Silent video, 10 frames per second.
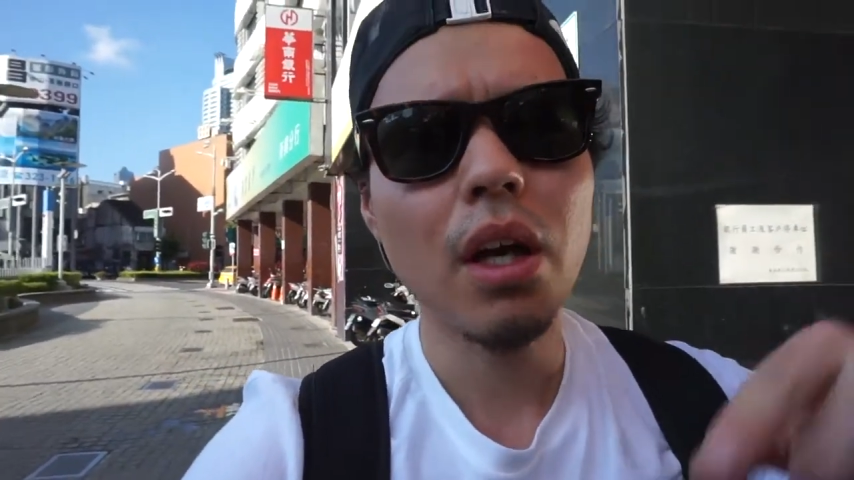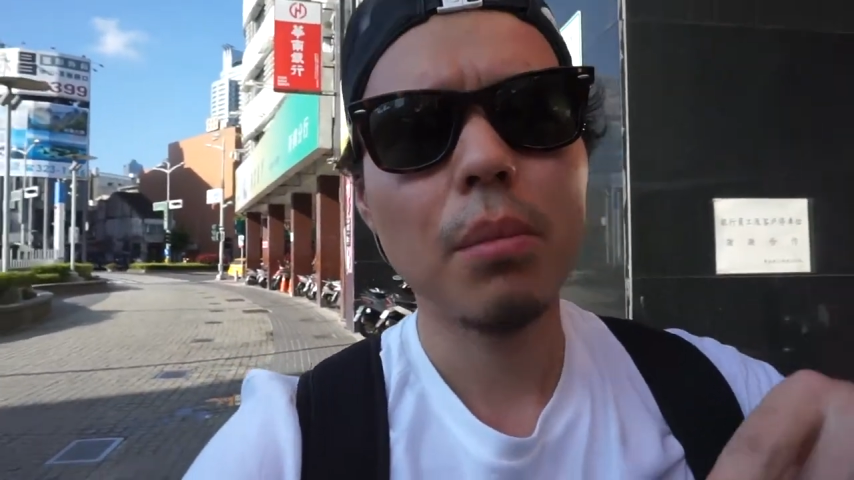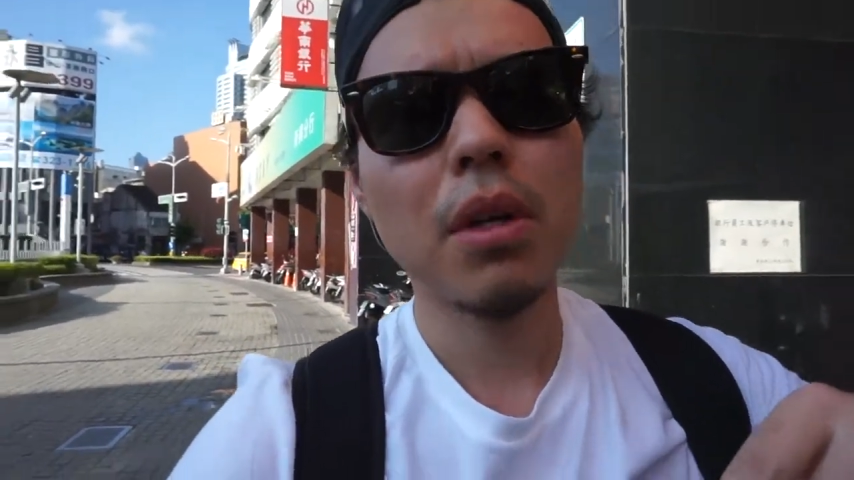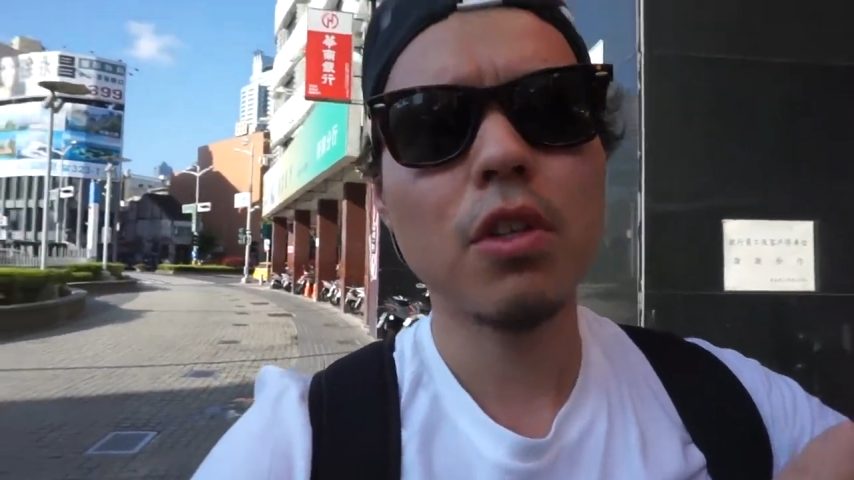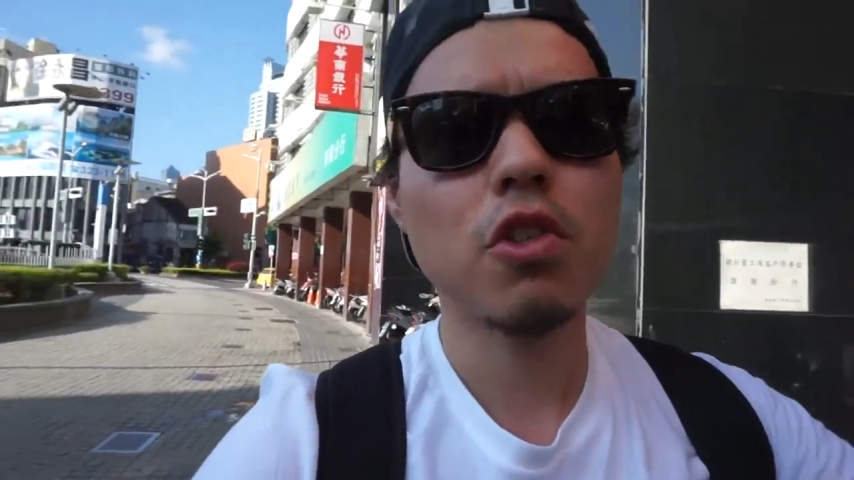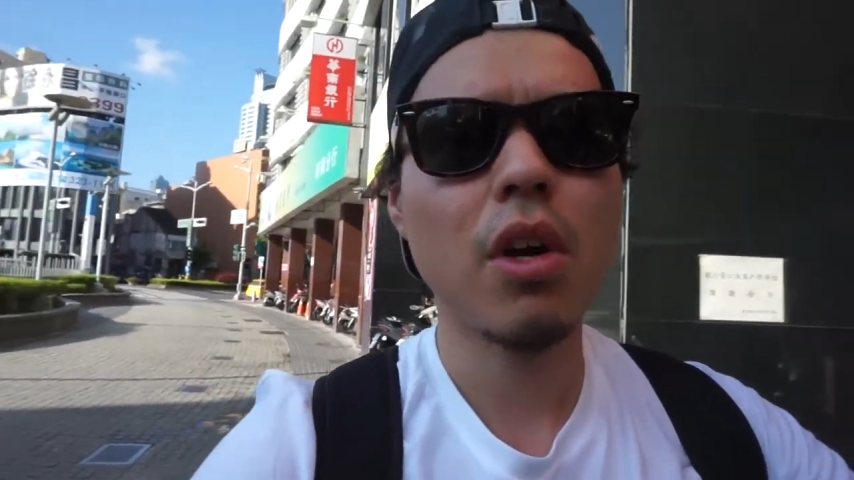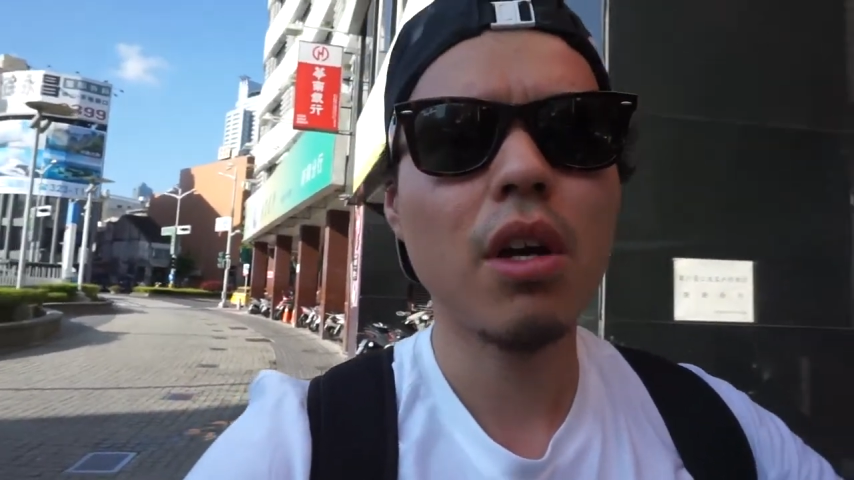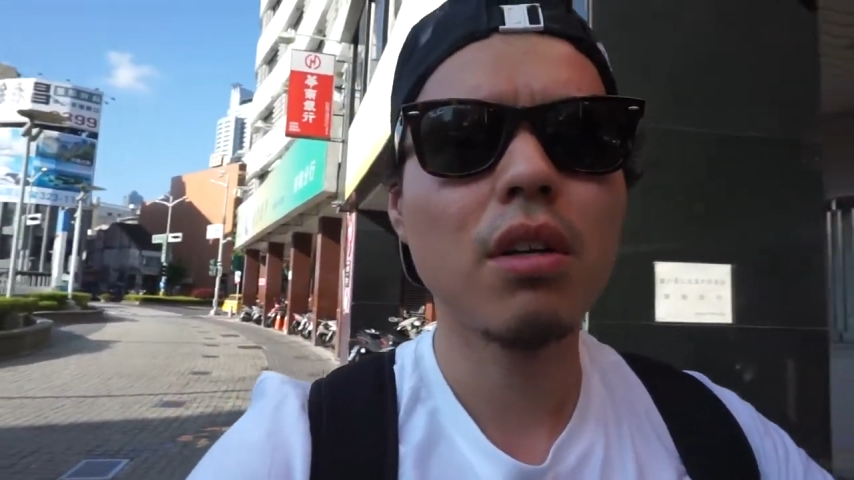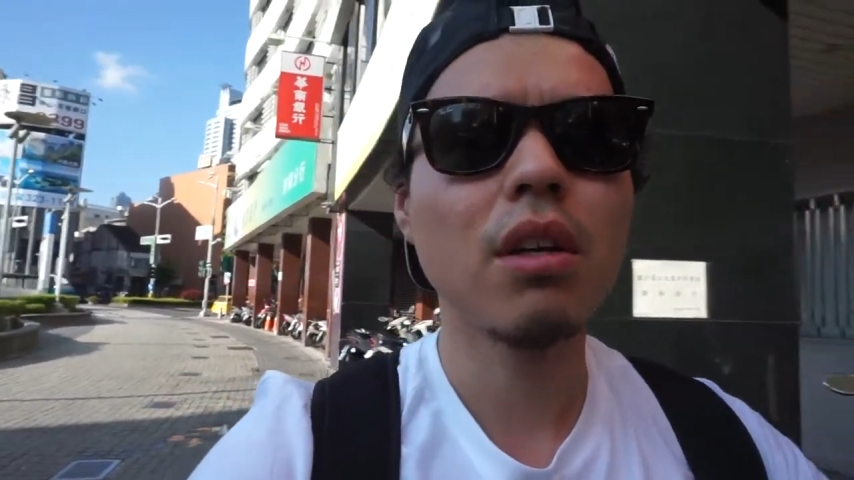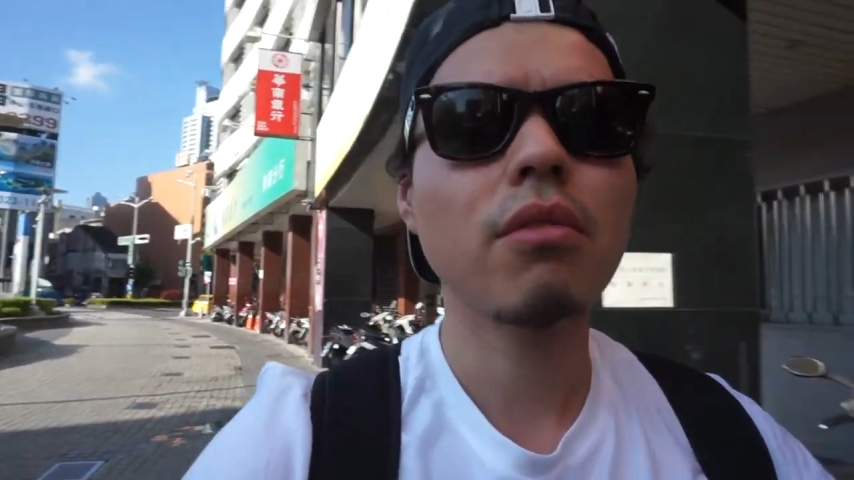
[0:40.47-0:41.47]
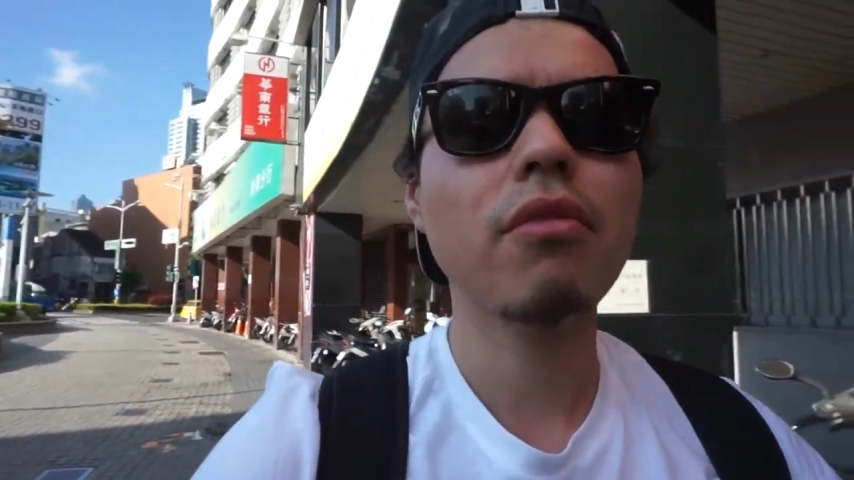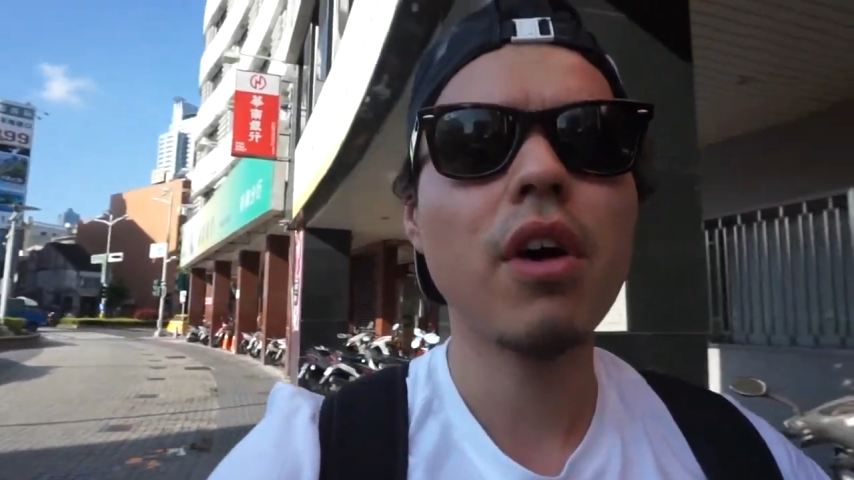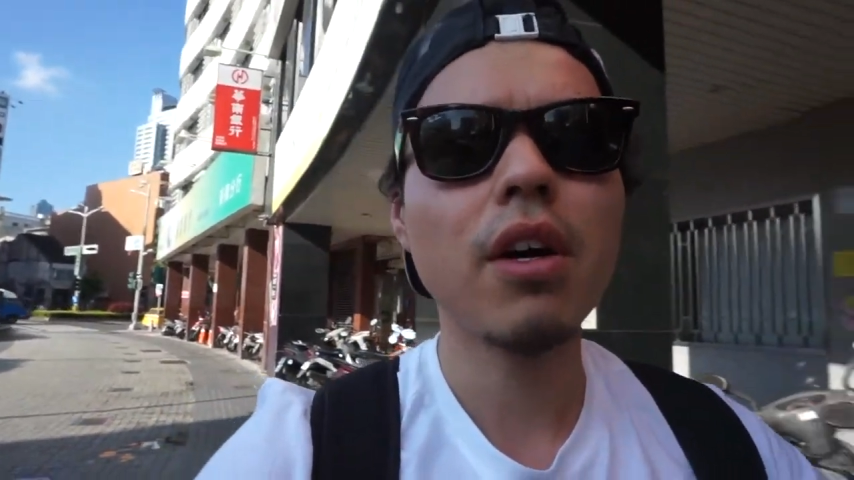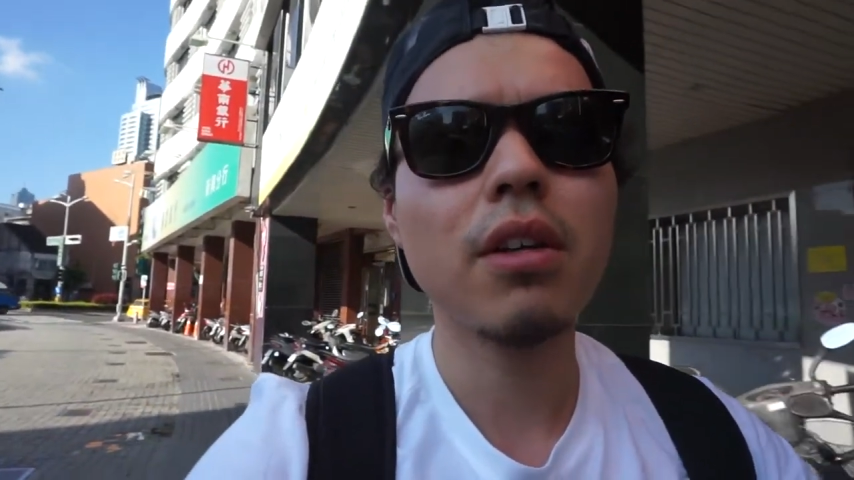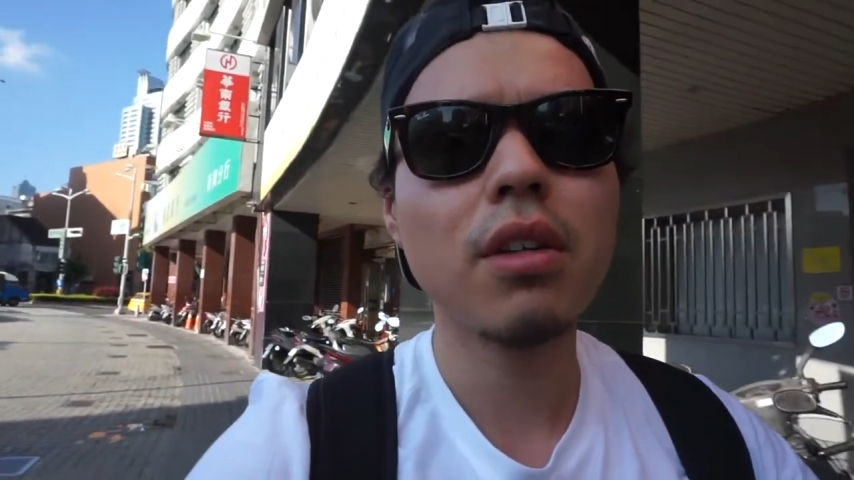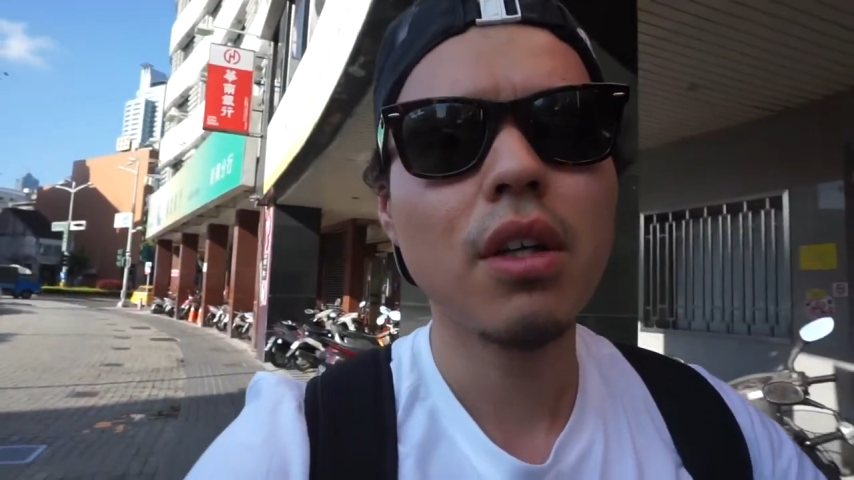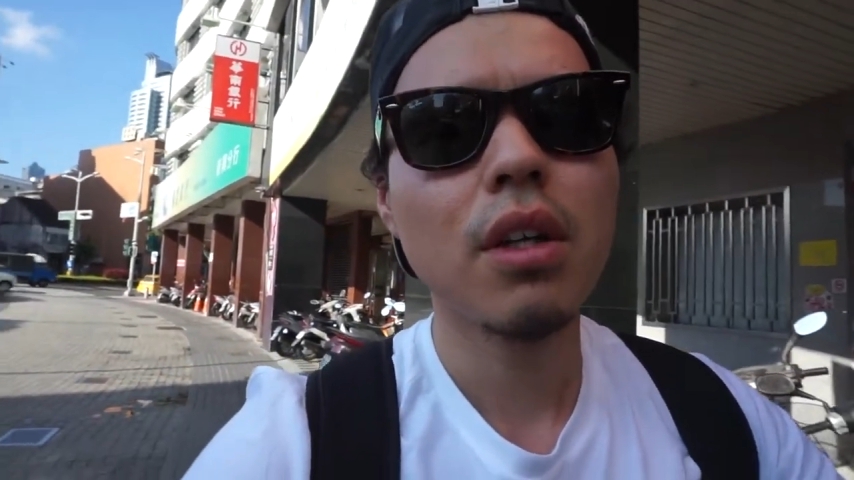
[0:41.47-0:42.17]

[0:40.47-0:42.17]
I'm gonna try and find